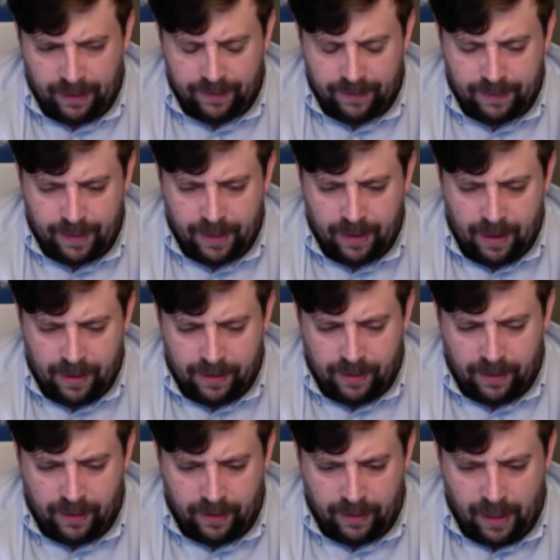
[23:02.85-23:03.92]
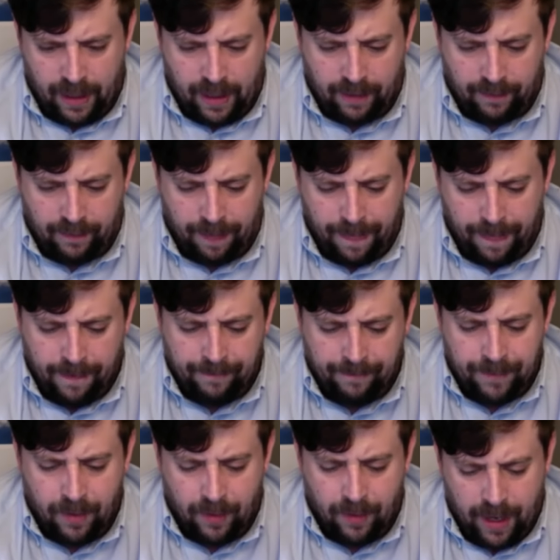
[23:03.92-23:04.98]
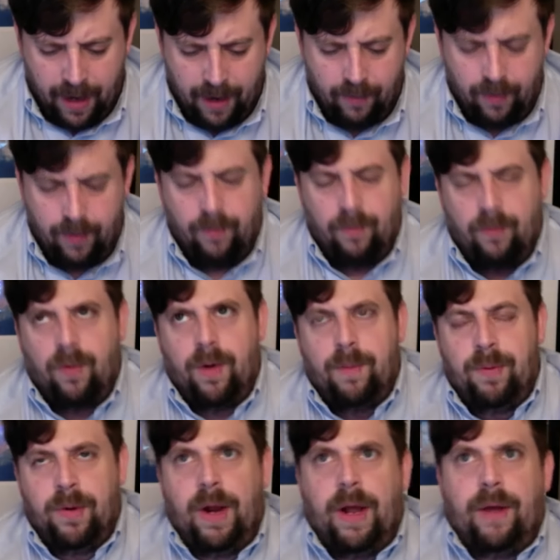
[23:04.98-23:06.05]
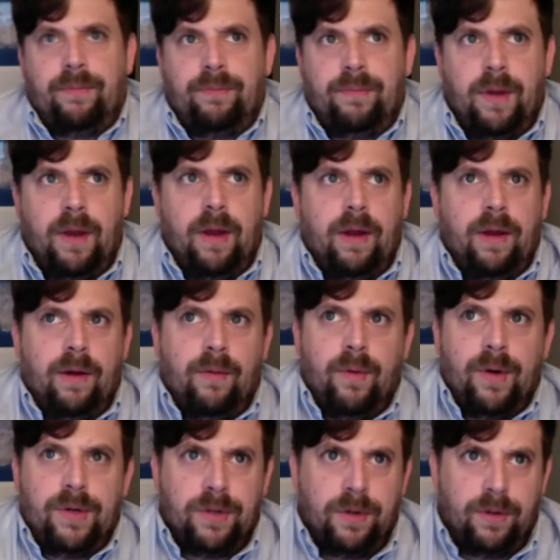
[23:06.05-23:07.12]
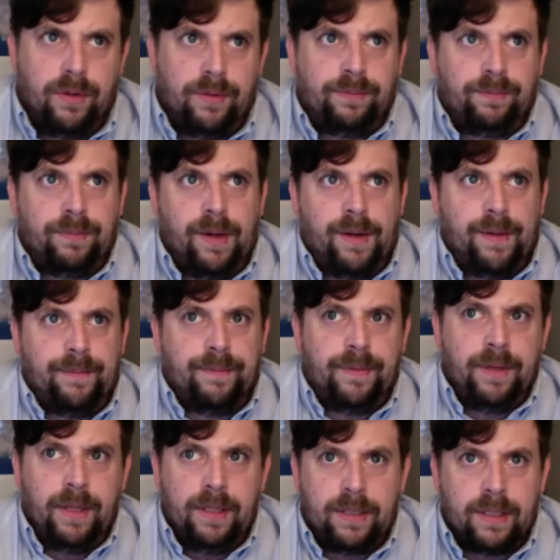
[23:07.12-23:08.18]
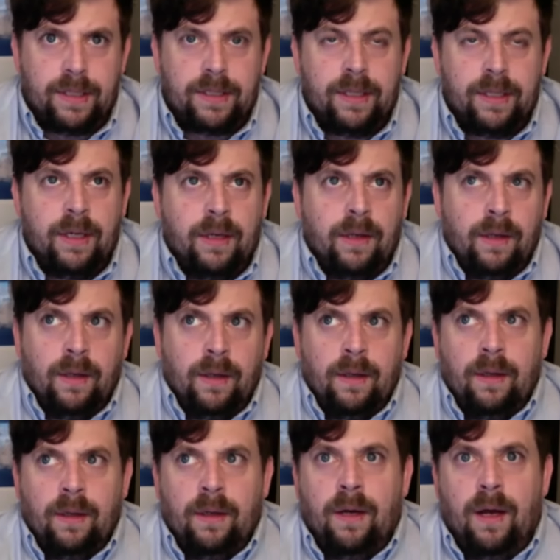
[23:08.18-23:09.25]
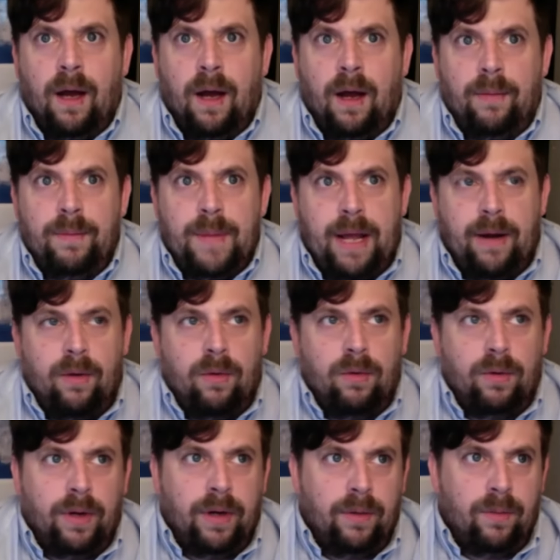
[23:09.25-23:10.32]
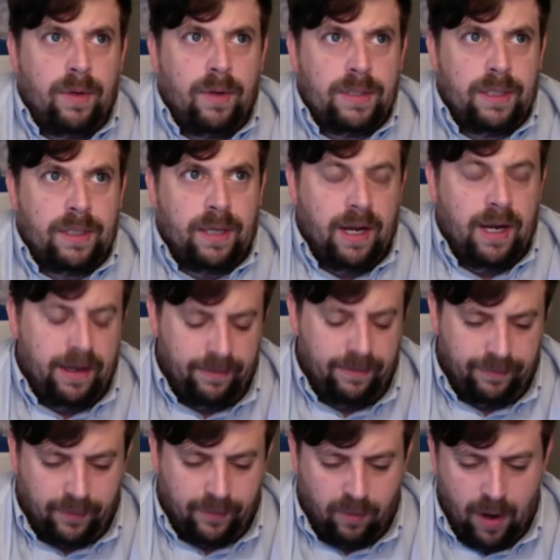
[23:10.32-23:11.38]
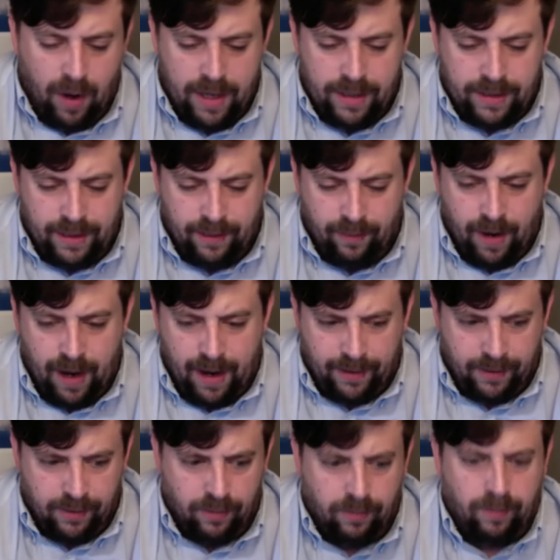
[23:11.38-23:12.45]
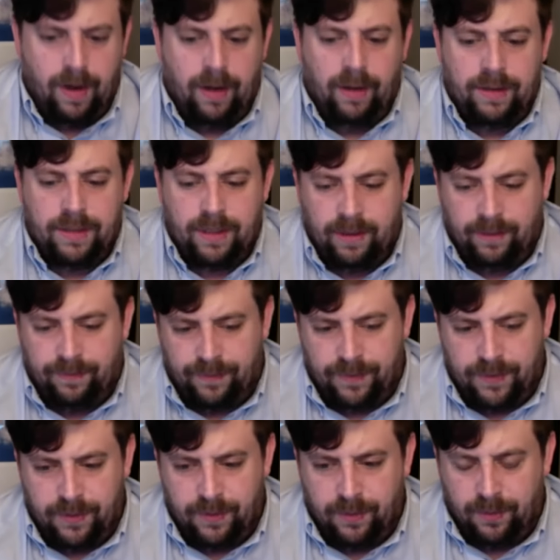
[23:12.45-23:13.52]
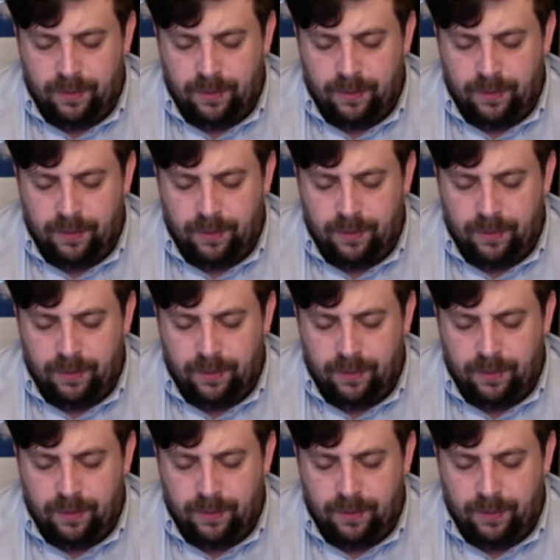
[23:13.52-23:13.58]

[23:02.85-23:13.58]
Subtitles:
I mean, I think that, again, when we put out the original thesis, not only was it kind of crazy radical relative to,